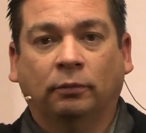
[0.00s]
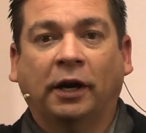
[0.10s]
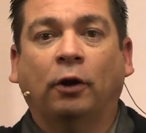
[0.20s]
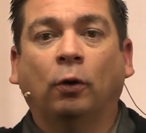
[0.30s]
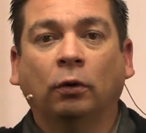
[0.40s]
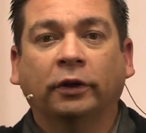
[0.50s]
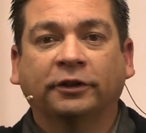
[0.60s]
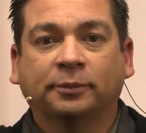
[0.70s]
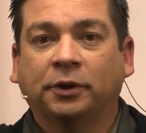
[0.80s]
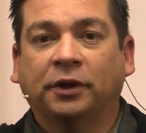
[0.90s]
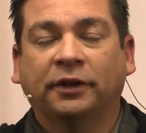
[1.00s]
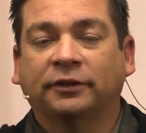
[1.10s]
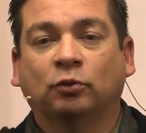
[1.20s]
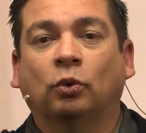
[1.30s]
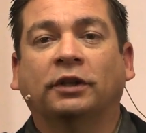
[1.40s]
My whole
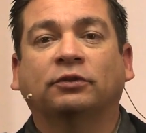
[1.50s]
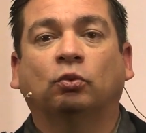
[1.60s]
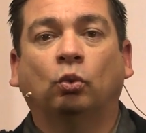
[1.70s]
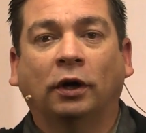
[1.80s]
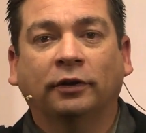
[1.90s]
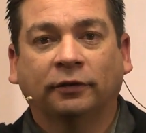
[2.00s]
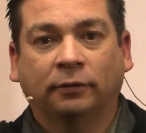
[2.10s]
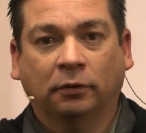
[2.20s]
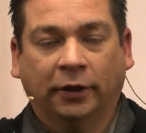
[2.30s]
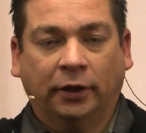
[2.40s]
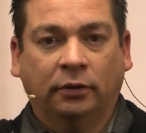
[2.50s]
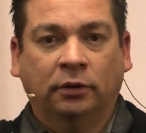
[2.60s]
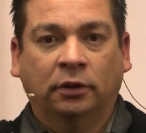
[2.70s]
experience was wonderful there.